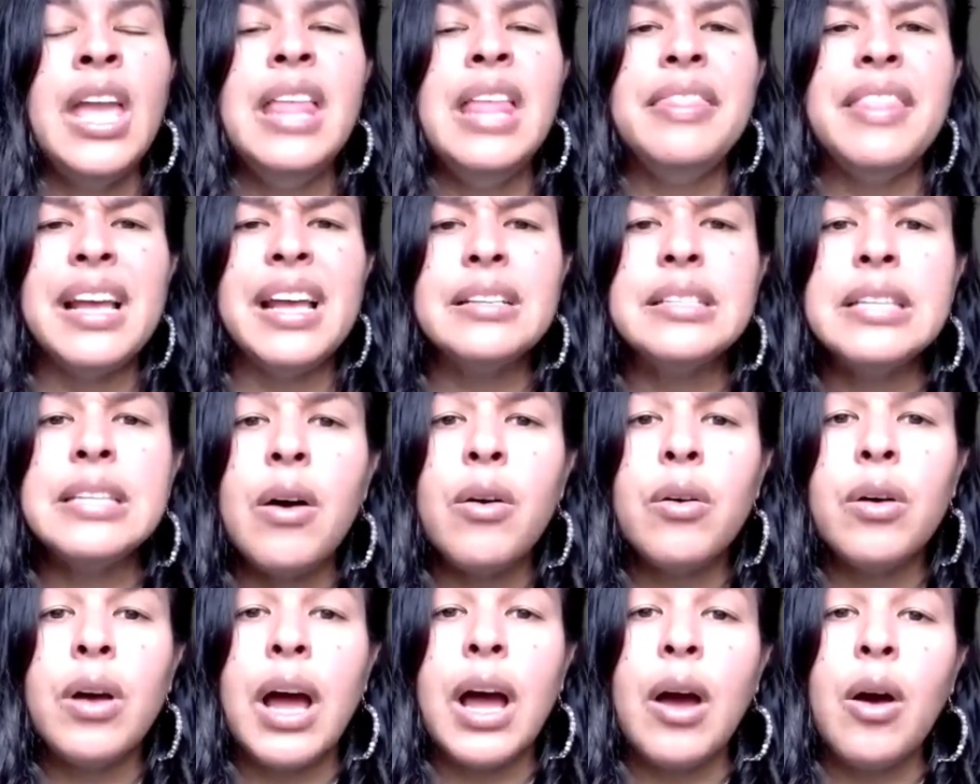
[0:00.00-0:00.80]
And that's
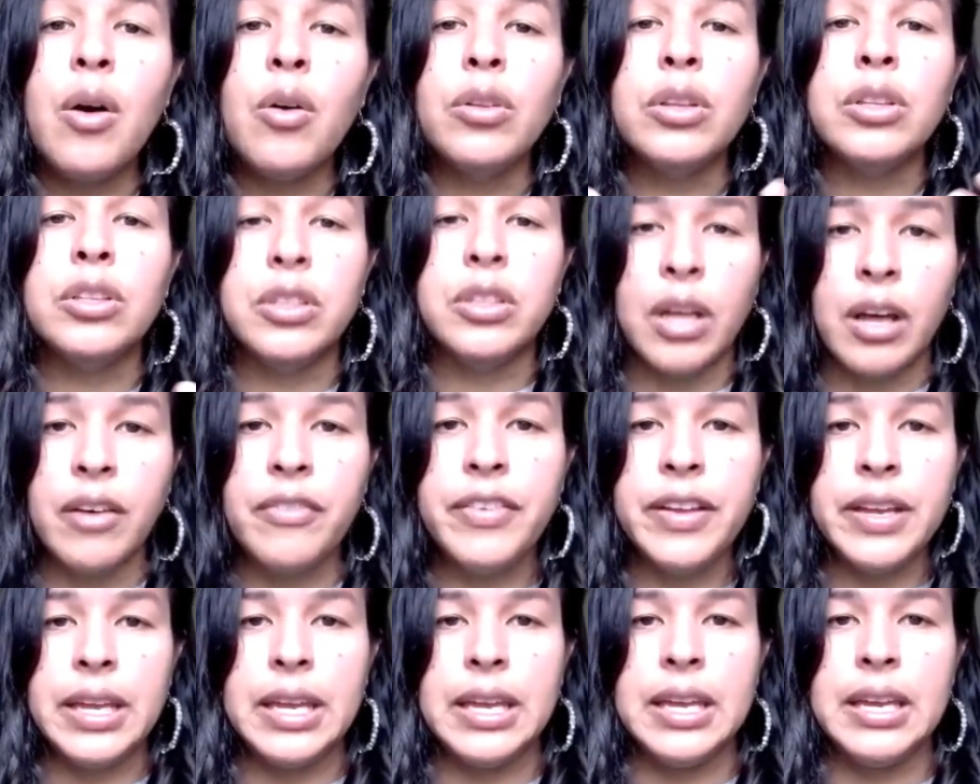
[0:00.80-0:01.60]
how
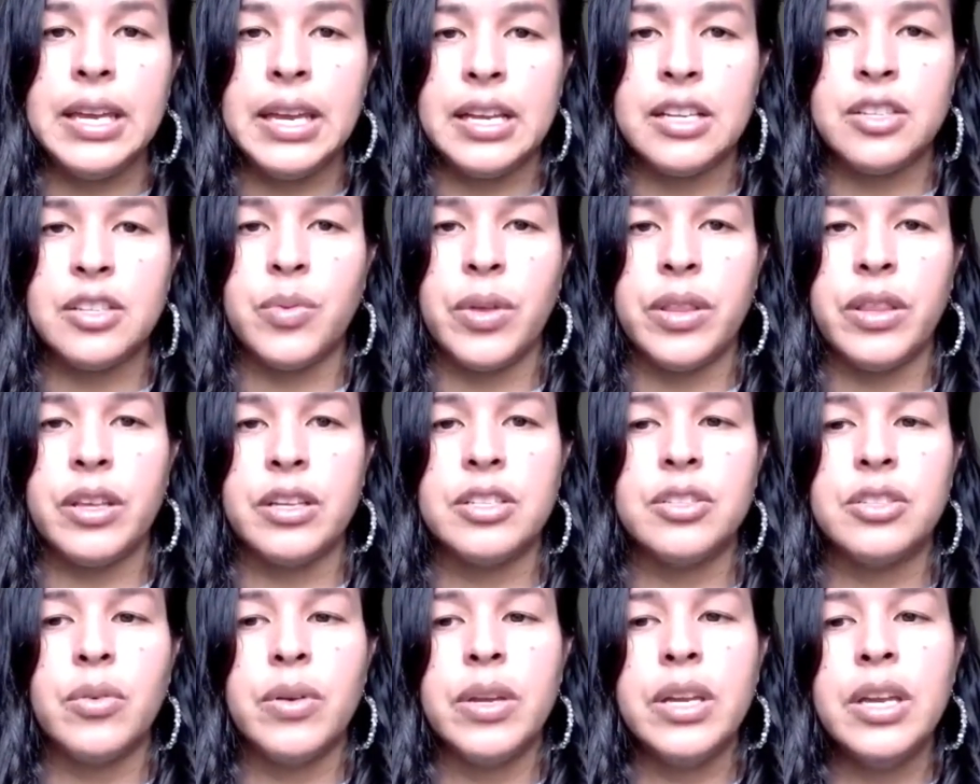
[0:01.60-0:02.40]
loving he is with
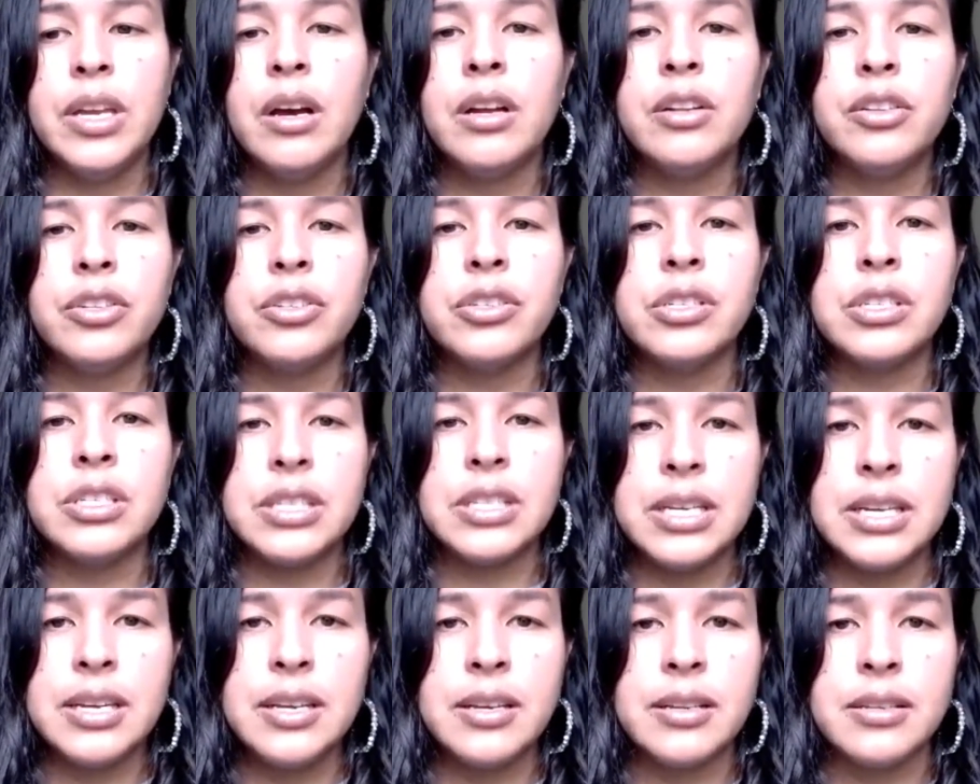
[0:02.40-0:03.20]
us. So he
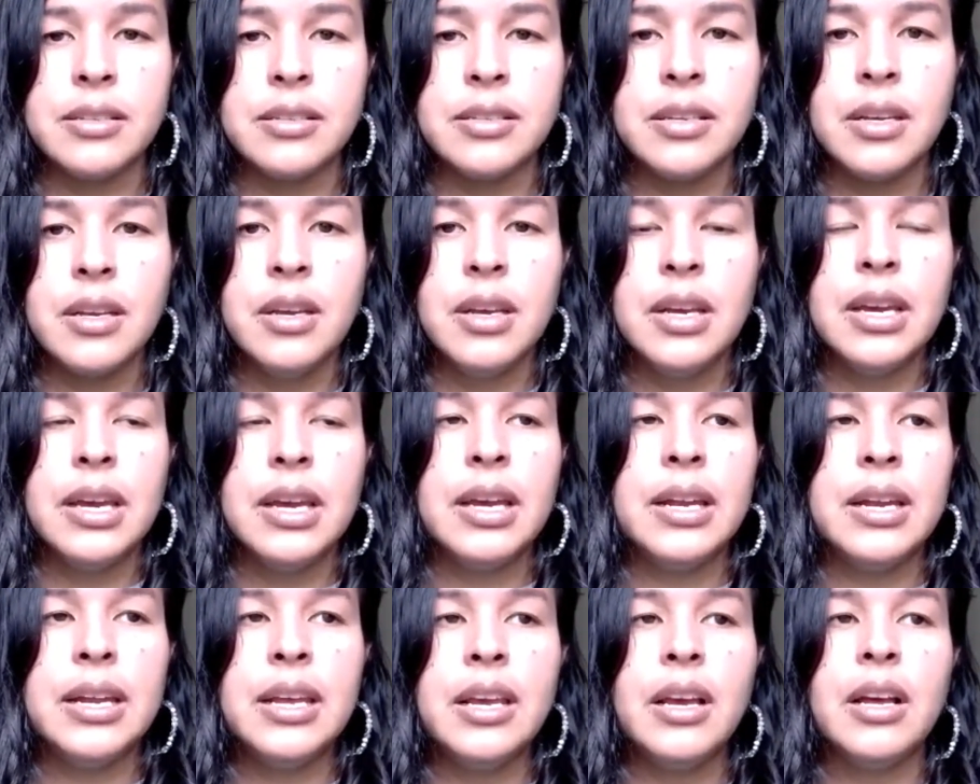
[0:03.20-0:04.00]
understands,
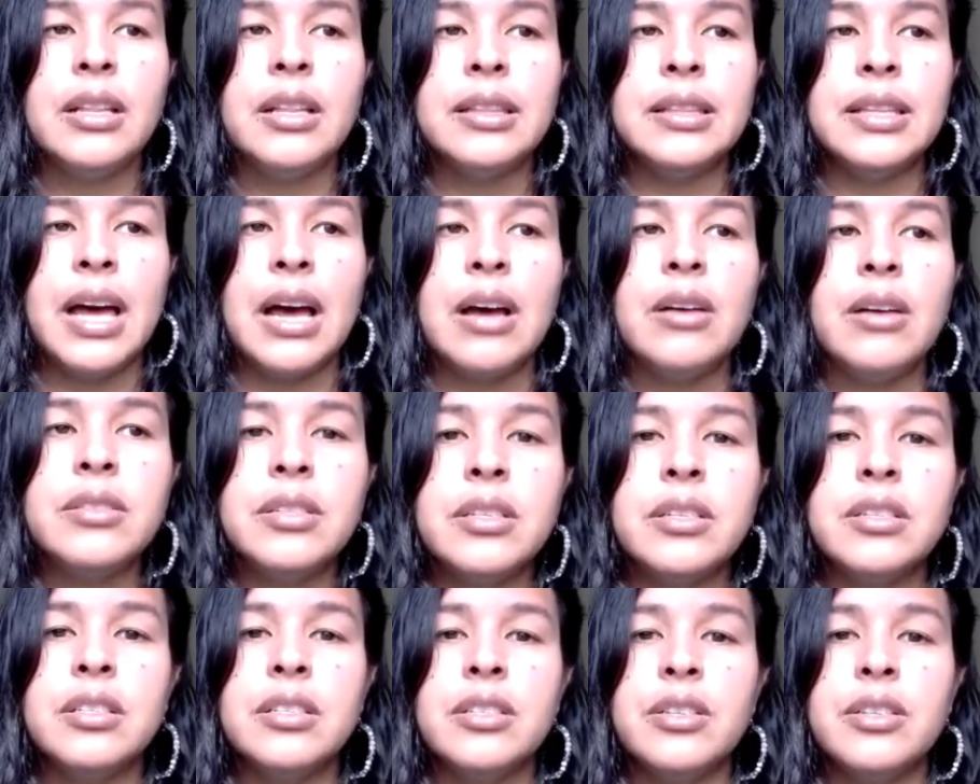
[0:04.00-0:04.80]
and he allows
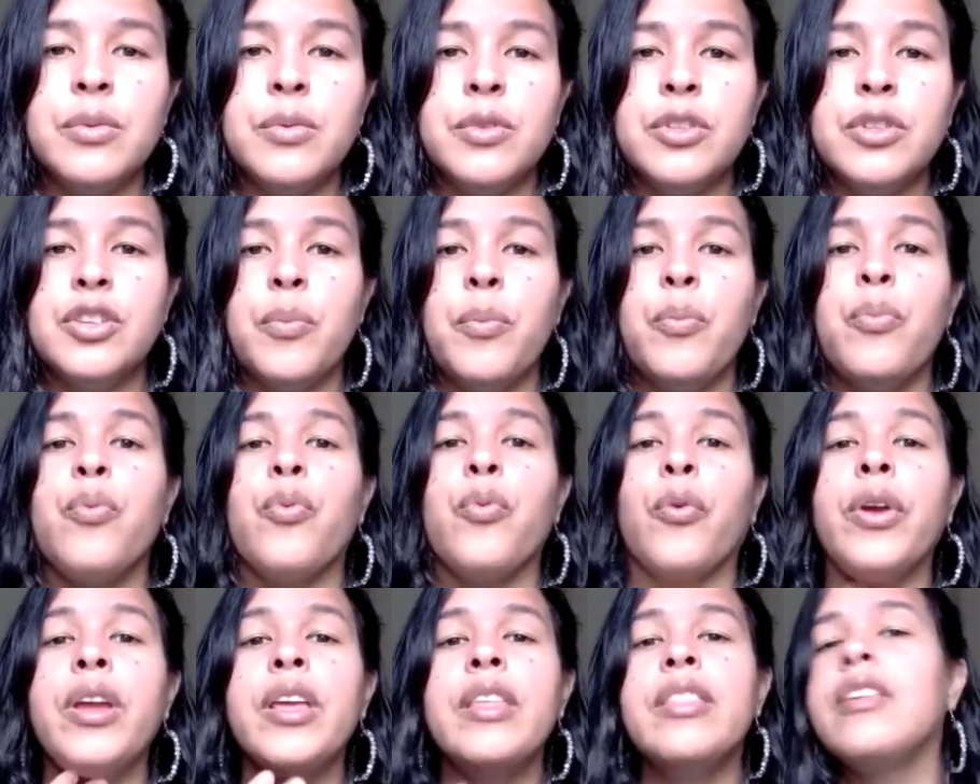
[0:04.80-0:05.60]
us the
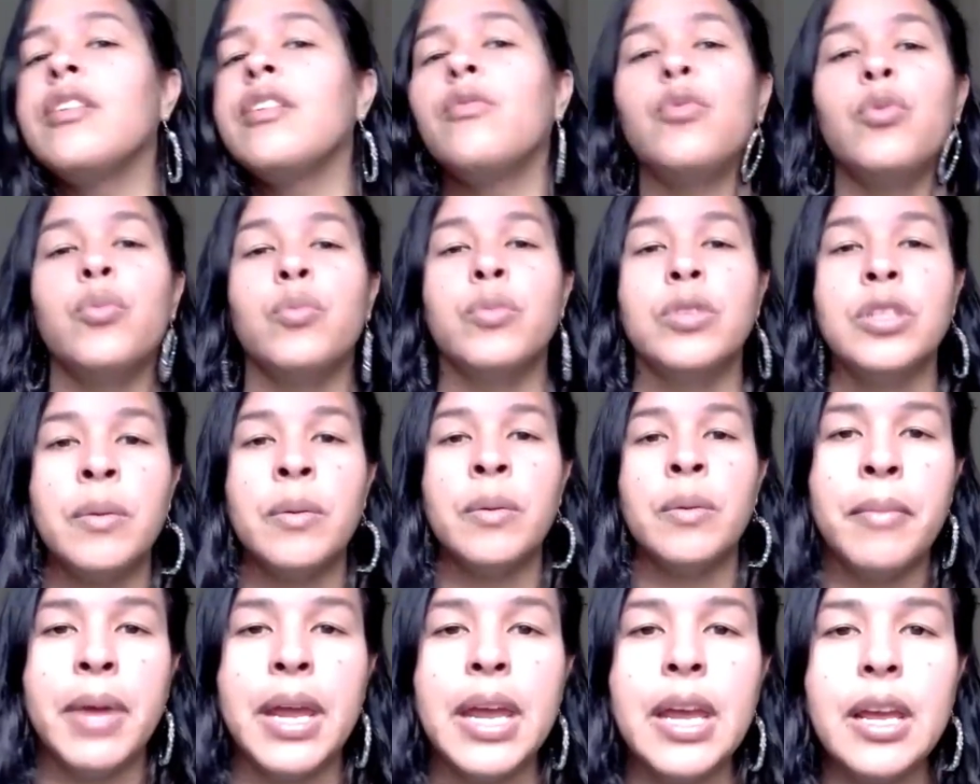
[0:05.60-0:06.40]
breathing room to
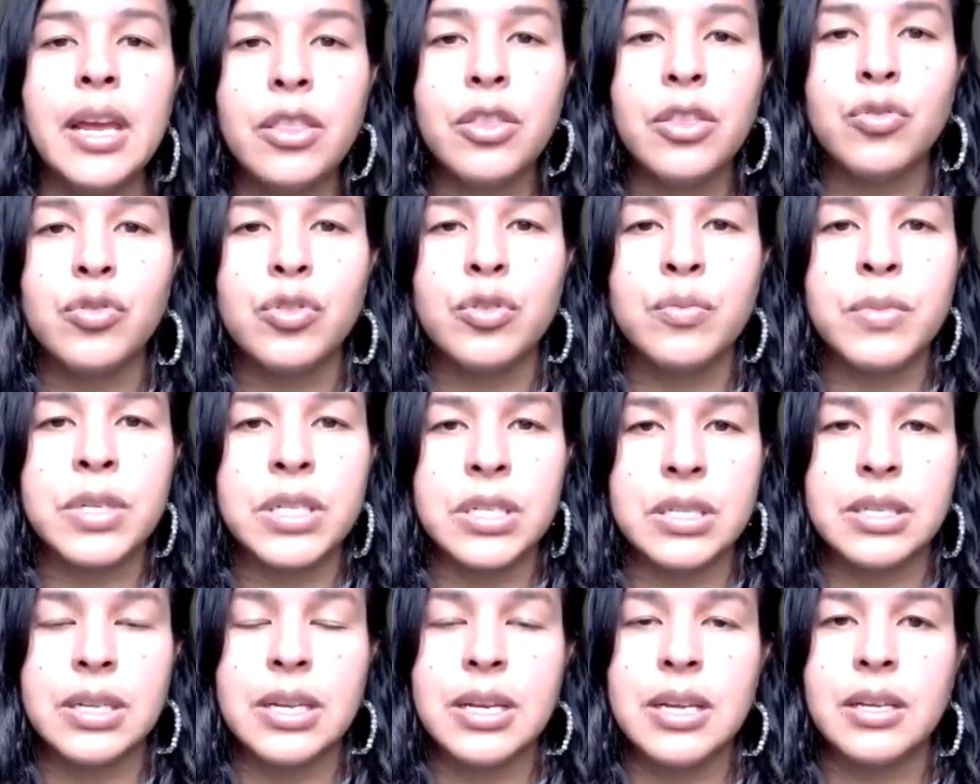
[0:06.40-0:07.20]
make those
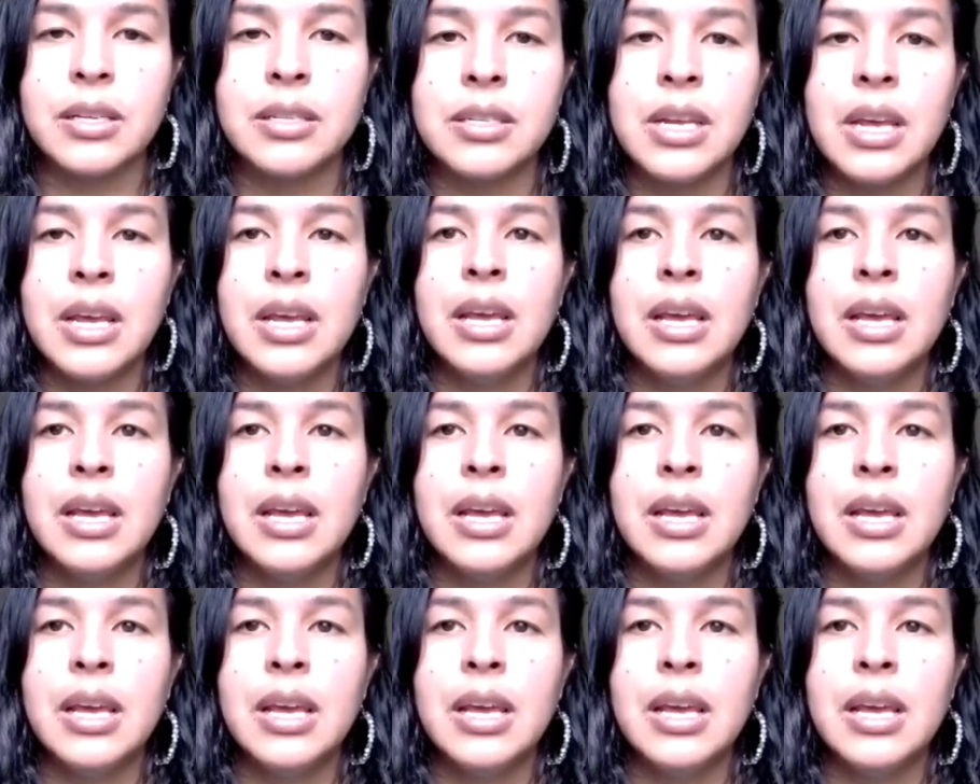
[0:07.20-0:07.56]
mistakes.